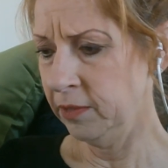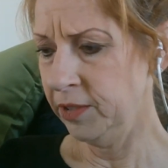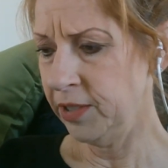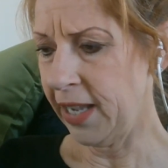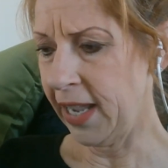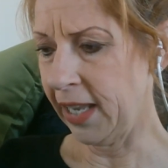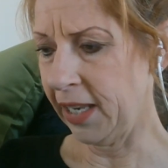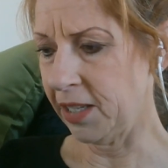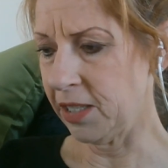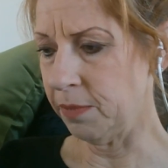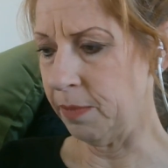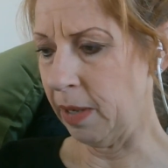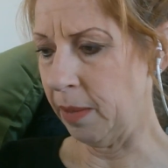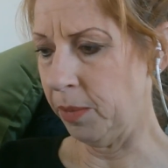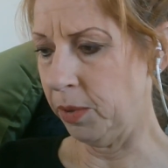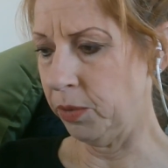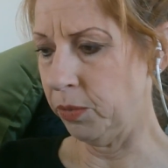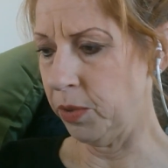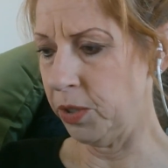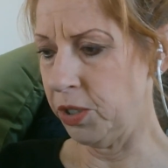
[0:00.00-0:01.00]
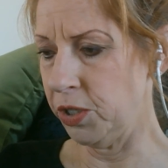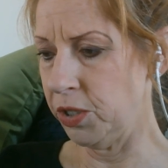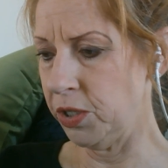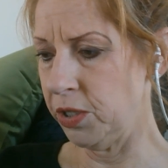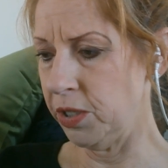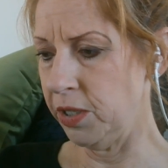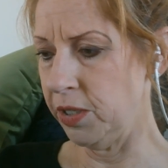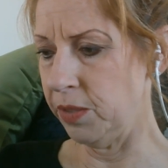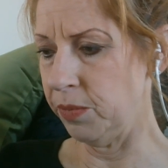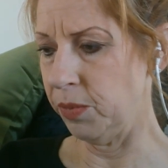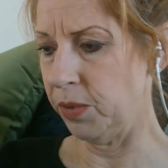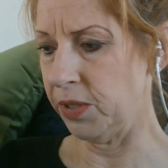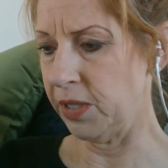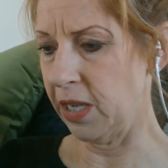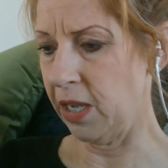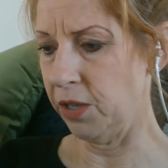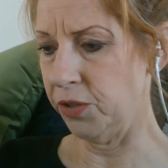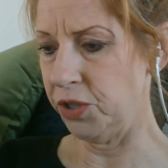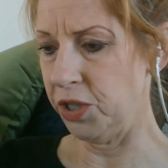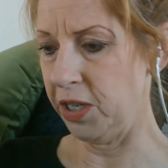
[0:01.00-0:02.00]
Alex mumbled, which was
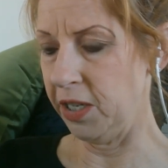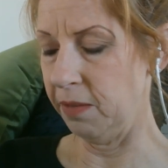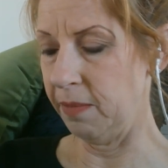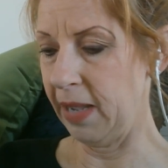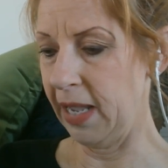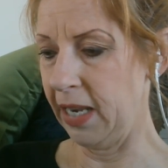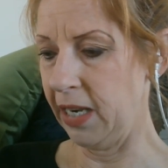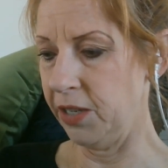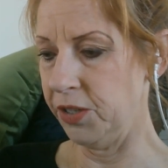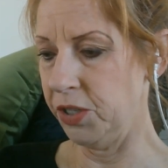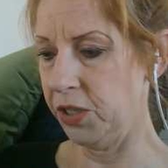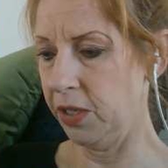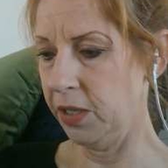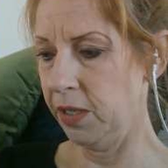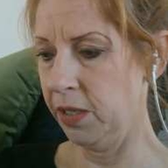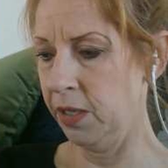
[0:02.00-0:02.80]
all she could manage.